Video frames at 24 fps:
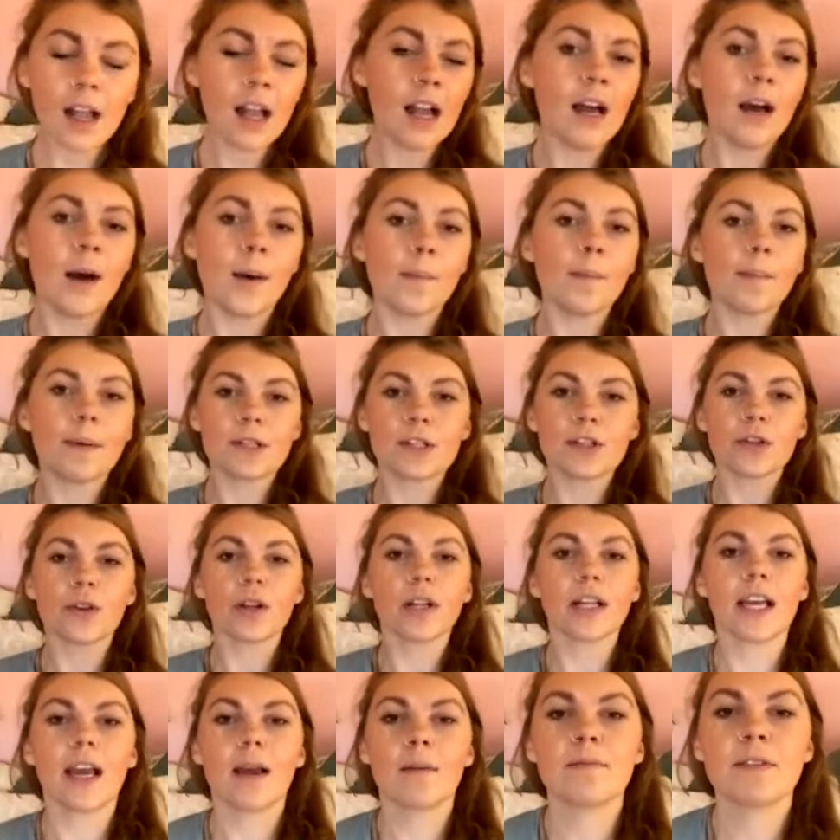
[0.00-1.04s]
Um, but
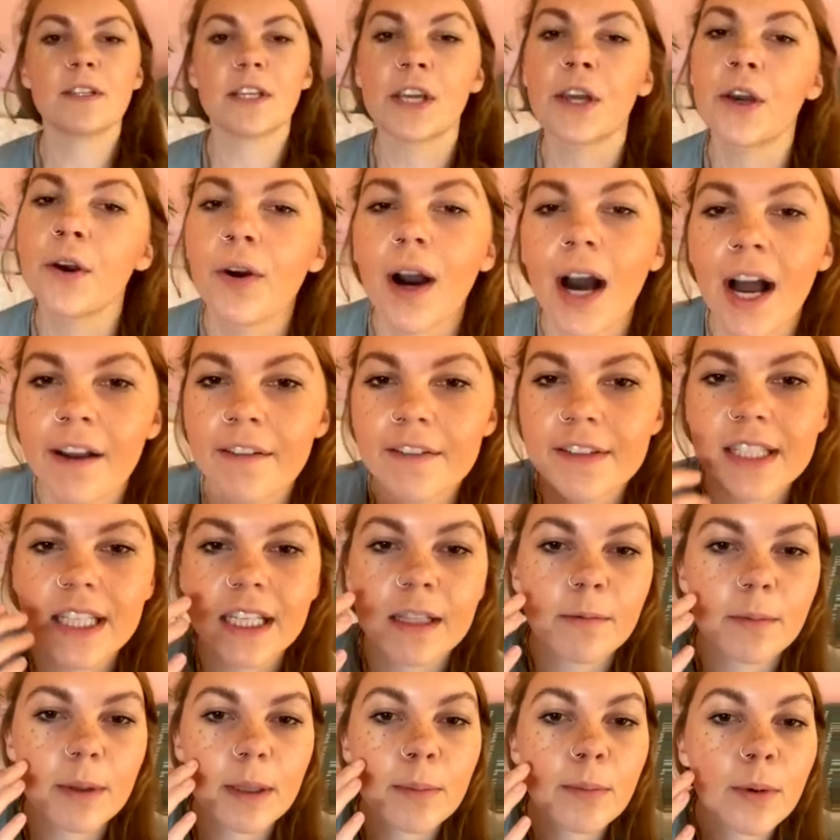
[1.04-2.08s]
totally up to you. I've
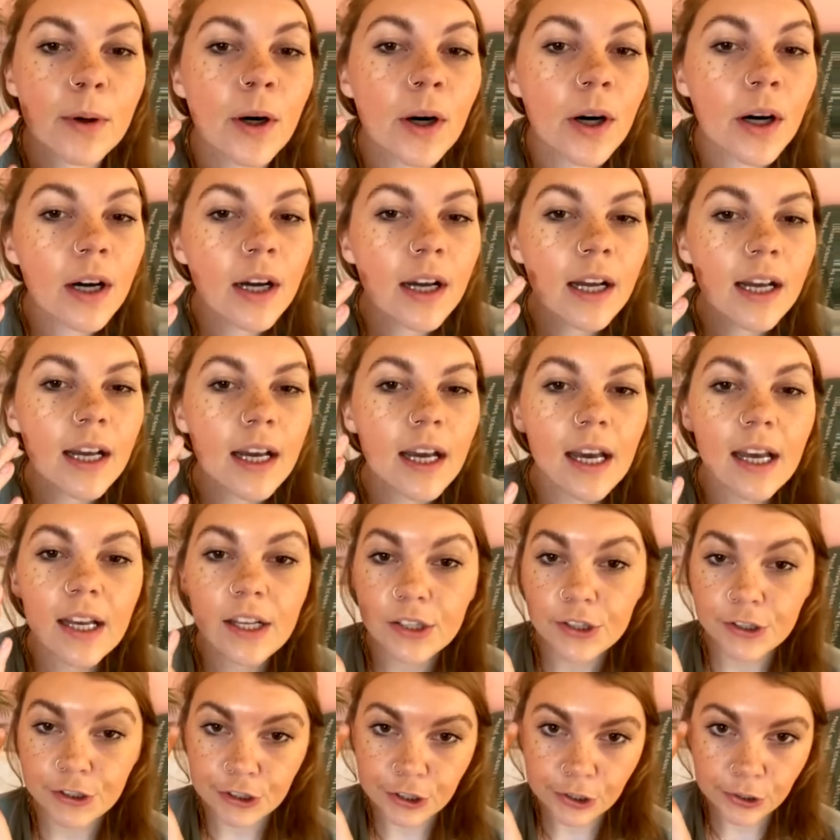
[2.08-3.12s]
seen people
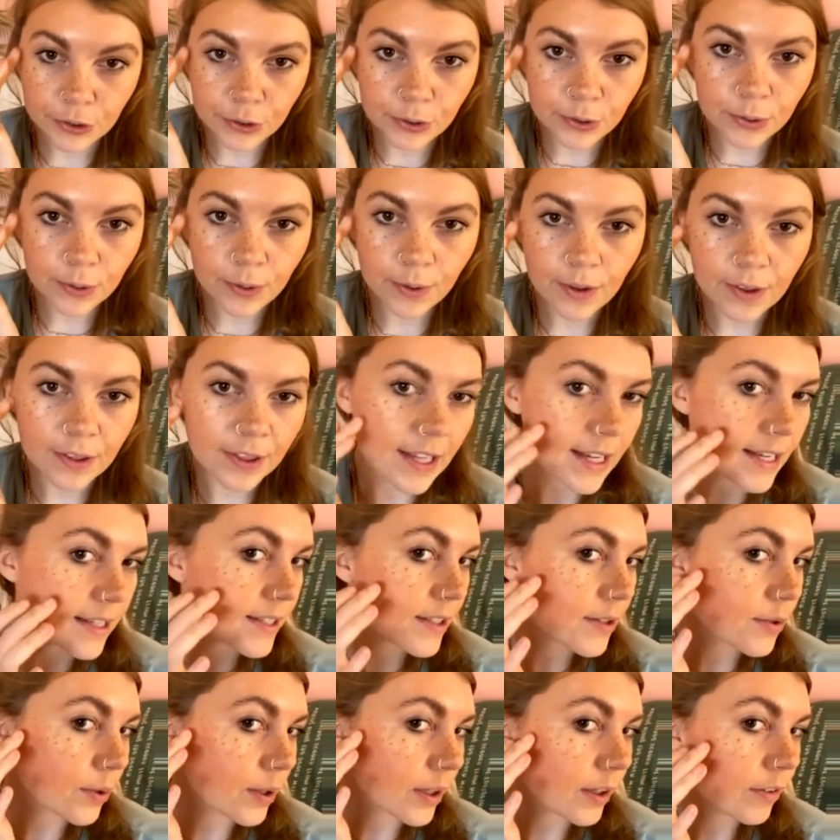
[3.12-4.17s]
do
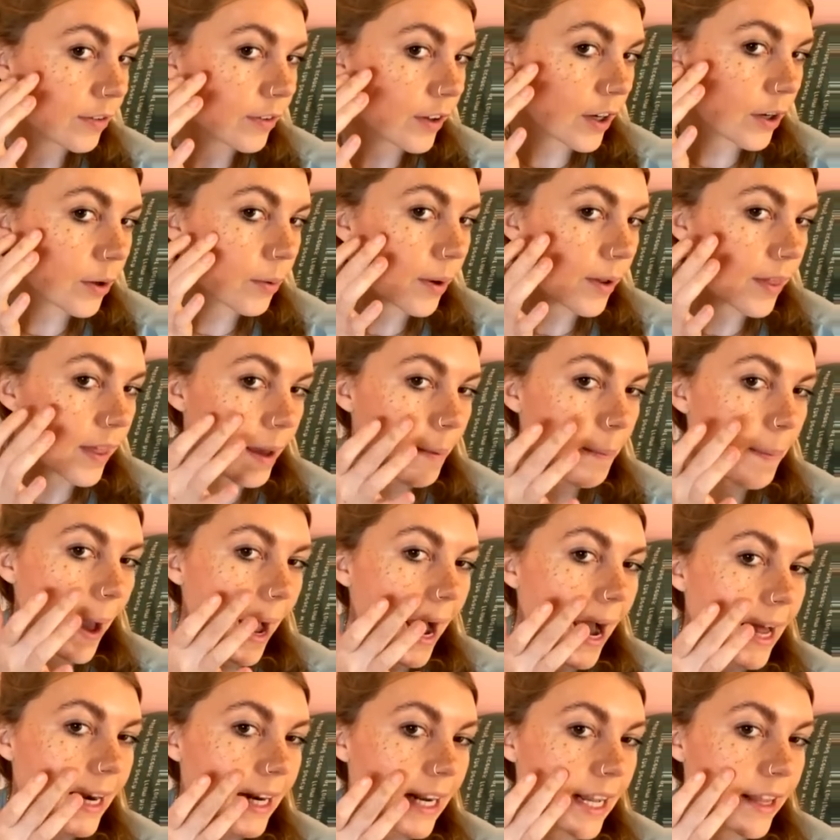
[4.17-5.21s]
this sort of look where they
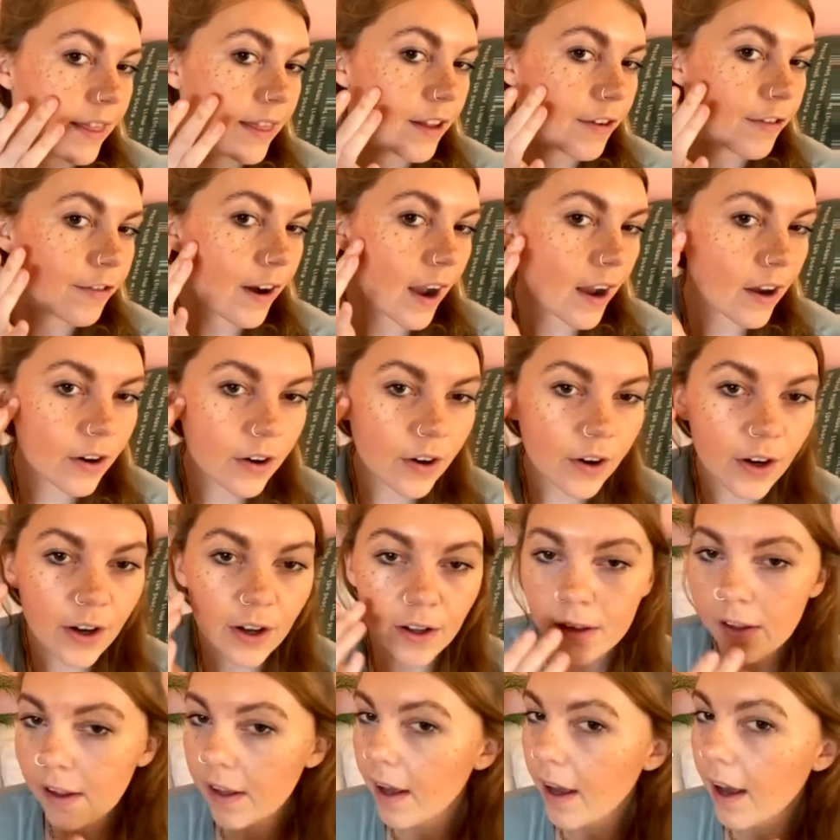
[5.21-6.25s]
pat in the
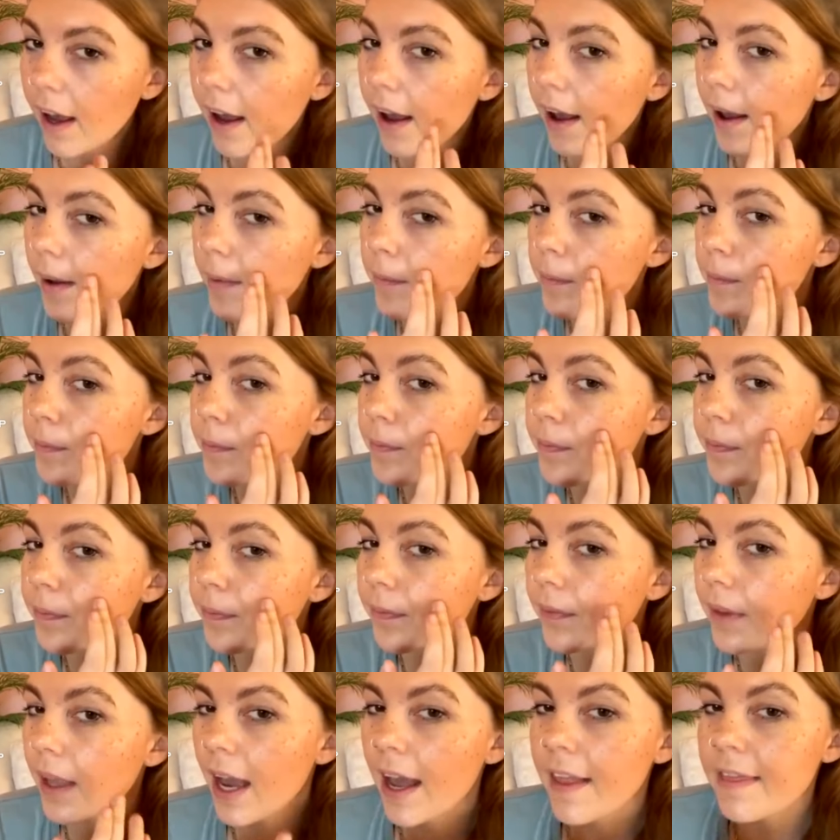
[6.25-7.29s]
freckle. Um,
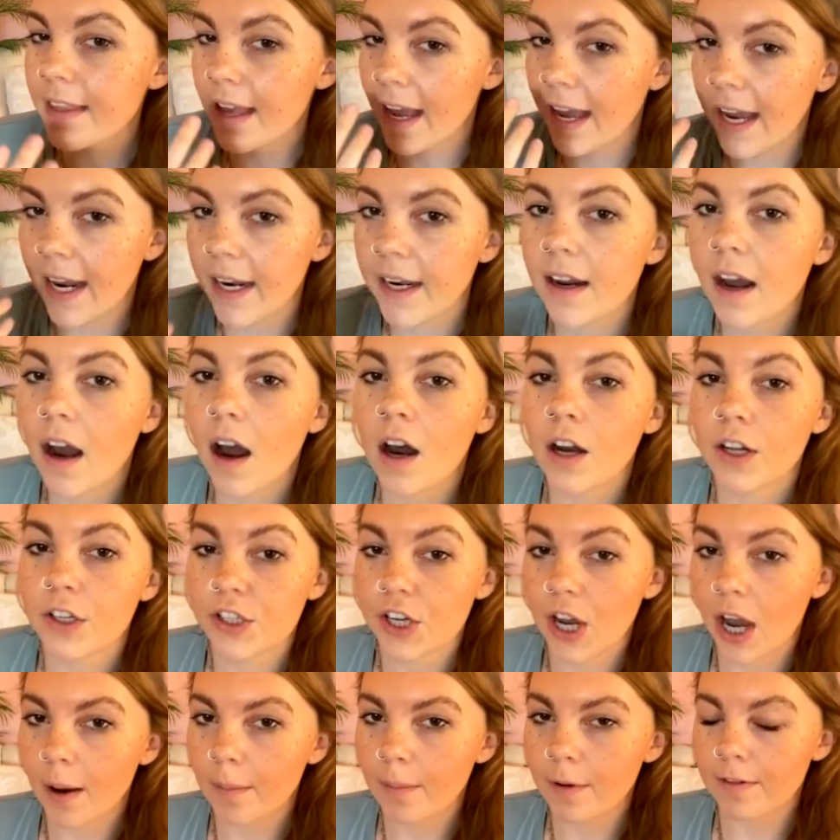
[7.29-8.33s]
and then on
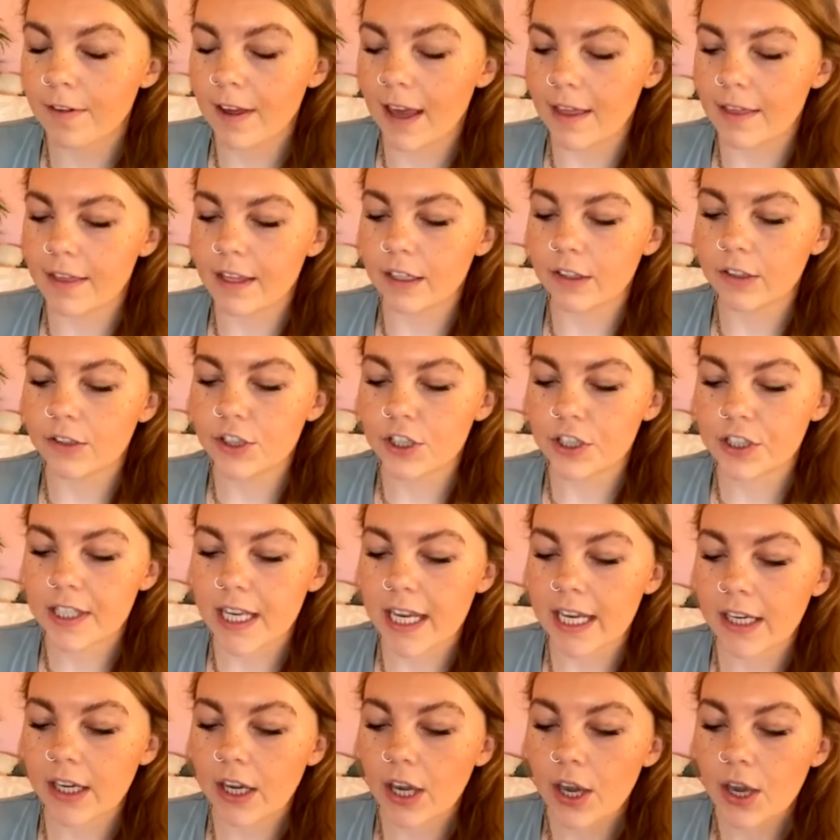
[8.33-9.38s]
top of it, they'll just
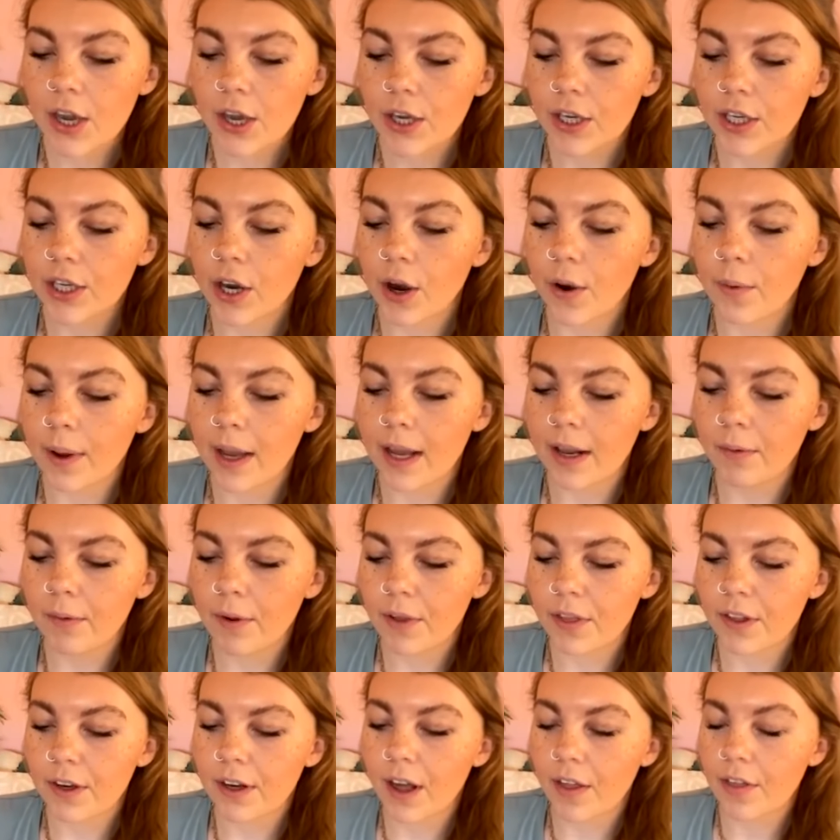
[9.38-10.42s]
like go in
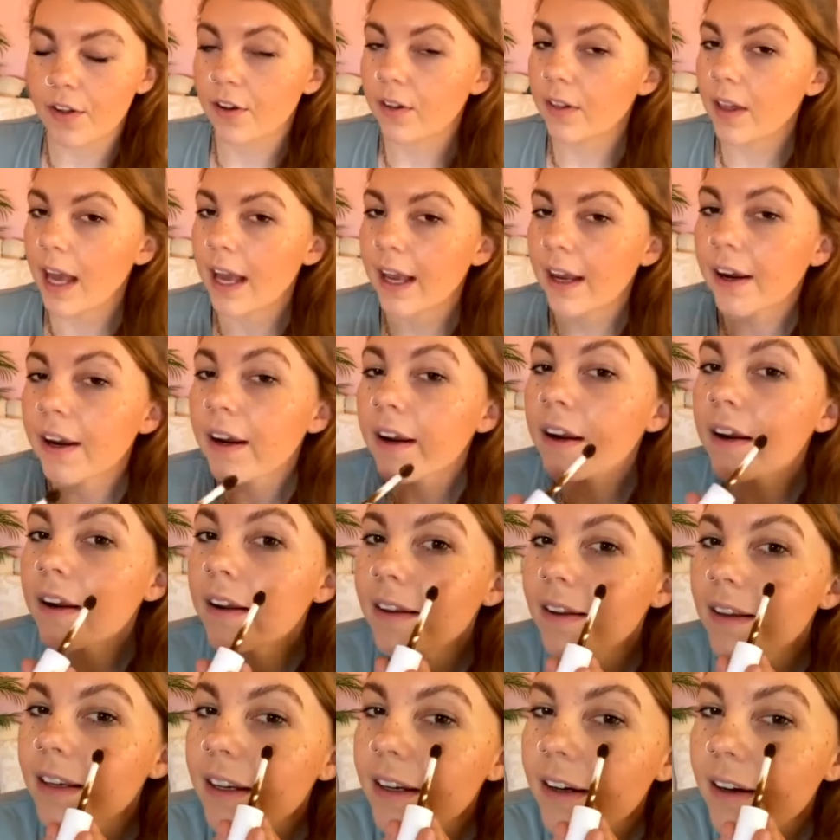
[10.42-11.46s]
with another layer.
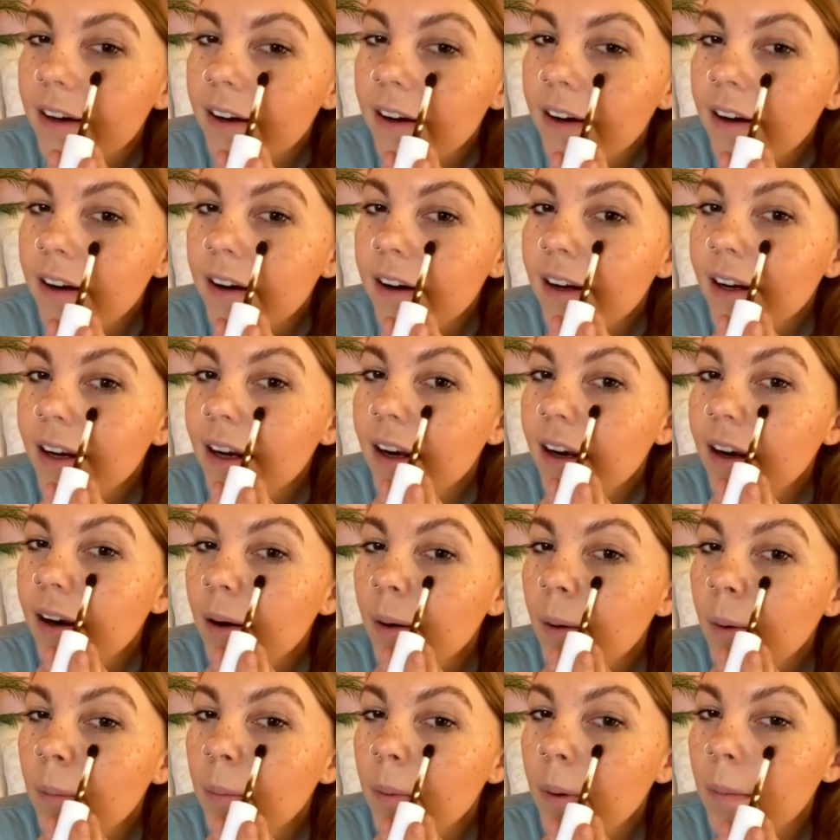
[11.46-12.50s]
Here,
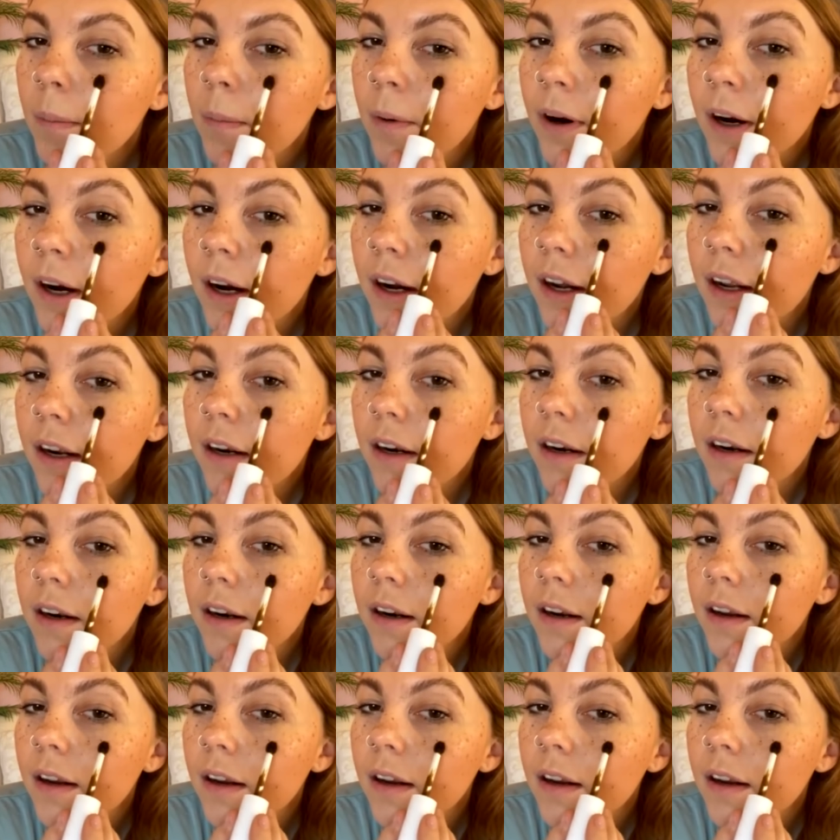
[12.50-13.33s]
we'll put more on.